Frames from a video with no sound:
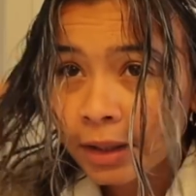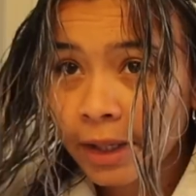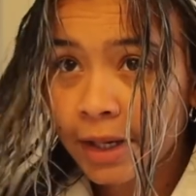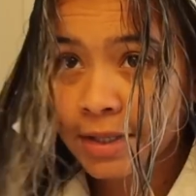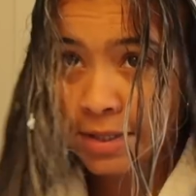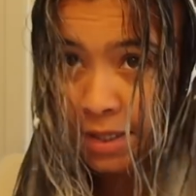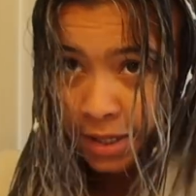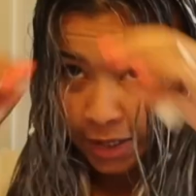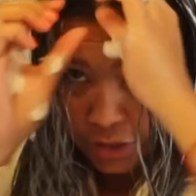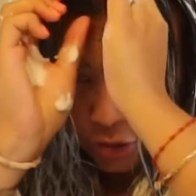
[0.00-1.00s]
like I
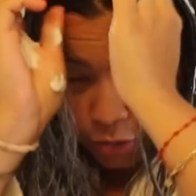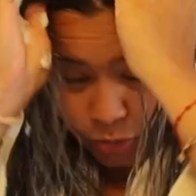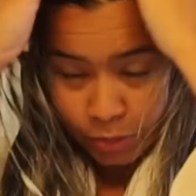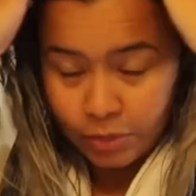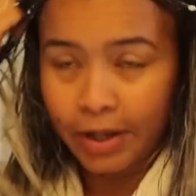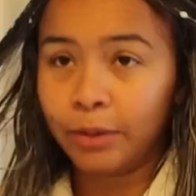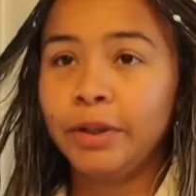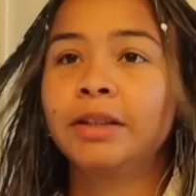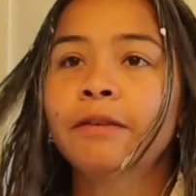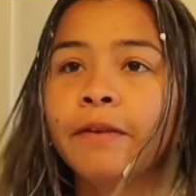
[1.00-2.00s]
said, I don't
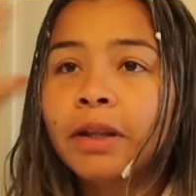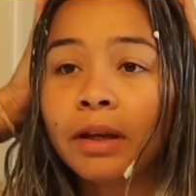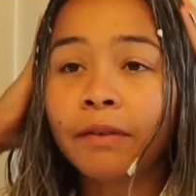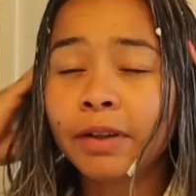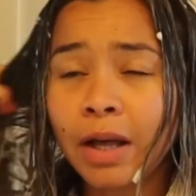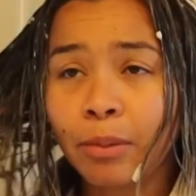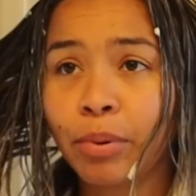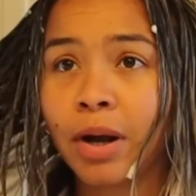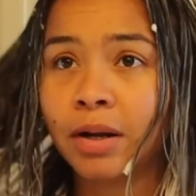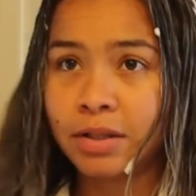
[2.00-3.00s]
like the feeling of a lot of
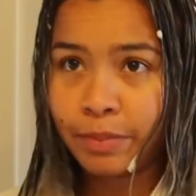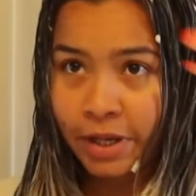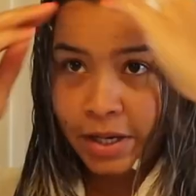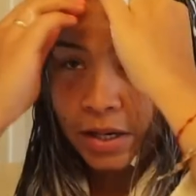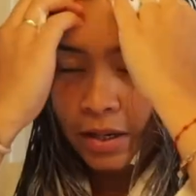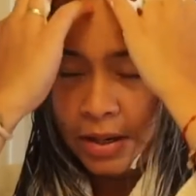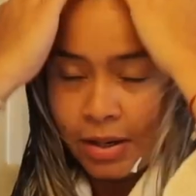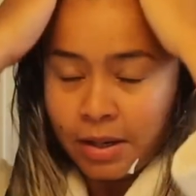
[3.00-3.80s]
product in my hair.